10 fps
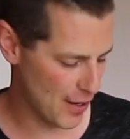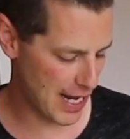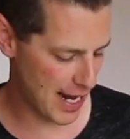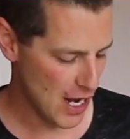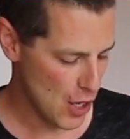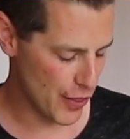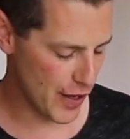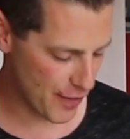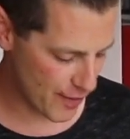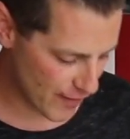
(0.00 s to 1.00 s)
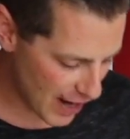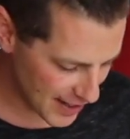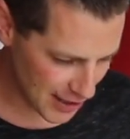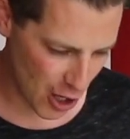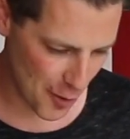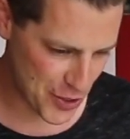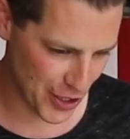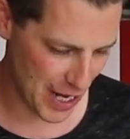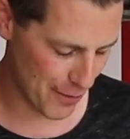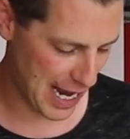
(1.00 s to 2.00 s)
Okay, the final
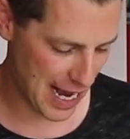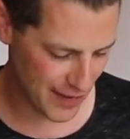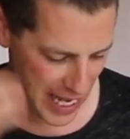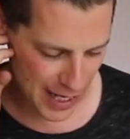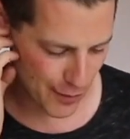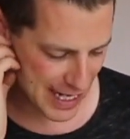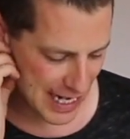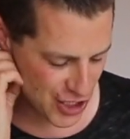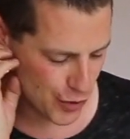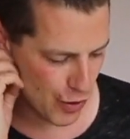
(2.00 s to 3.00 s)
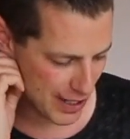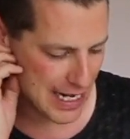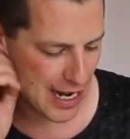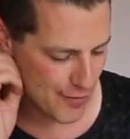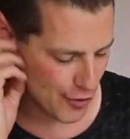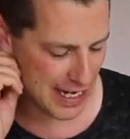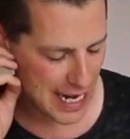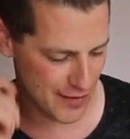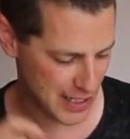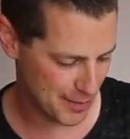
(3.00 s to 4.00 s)
option that we have here, we can actually work it out. I've already
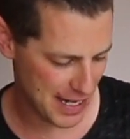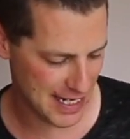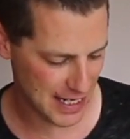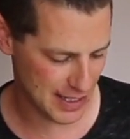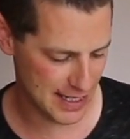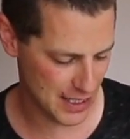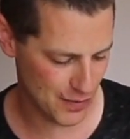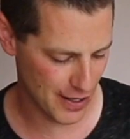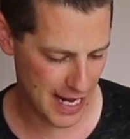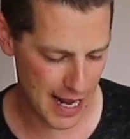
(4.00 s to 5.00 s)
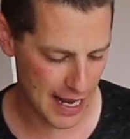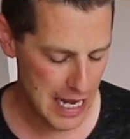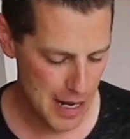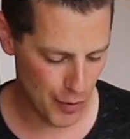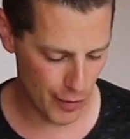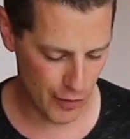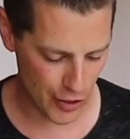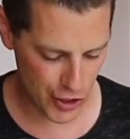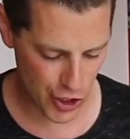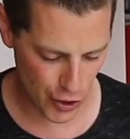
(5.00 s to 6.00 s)
kind of explained it. It's this one here. But we've
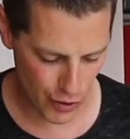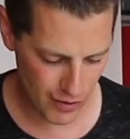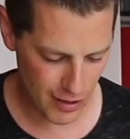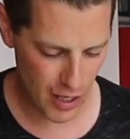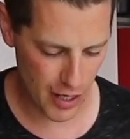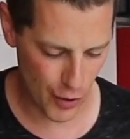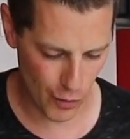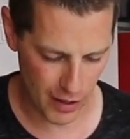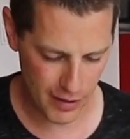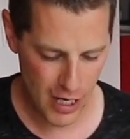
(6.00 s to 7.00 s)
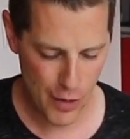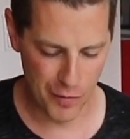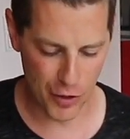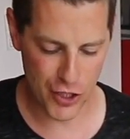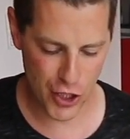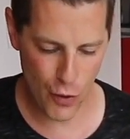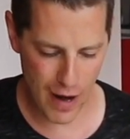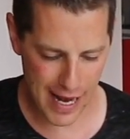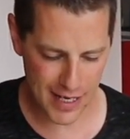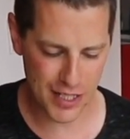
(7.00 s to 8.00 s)
got a 2 and a 1. We've got a
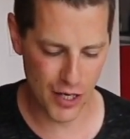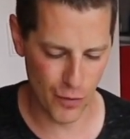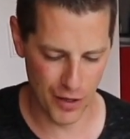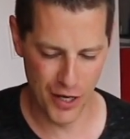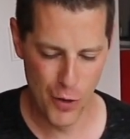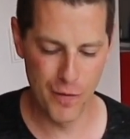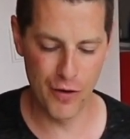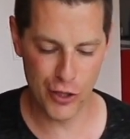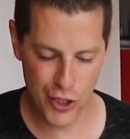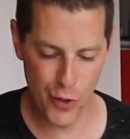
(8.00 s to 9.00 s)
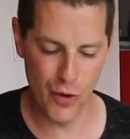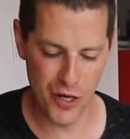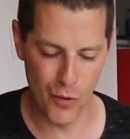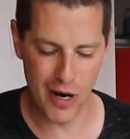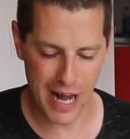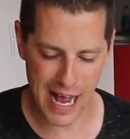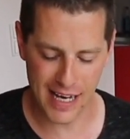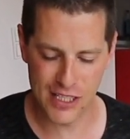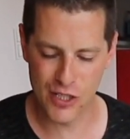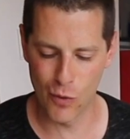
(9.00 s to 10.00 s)
2x and a 1. We've got a 2 and a
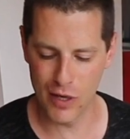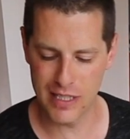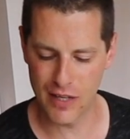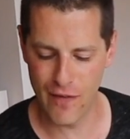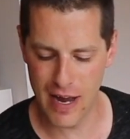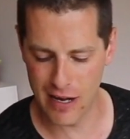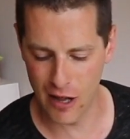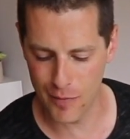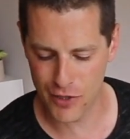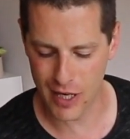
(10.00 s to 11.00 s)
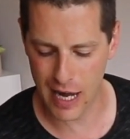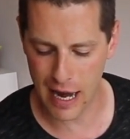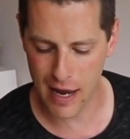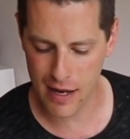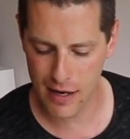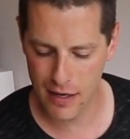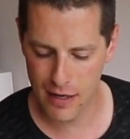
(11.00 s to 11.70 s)
1x. So what is the final option here?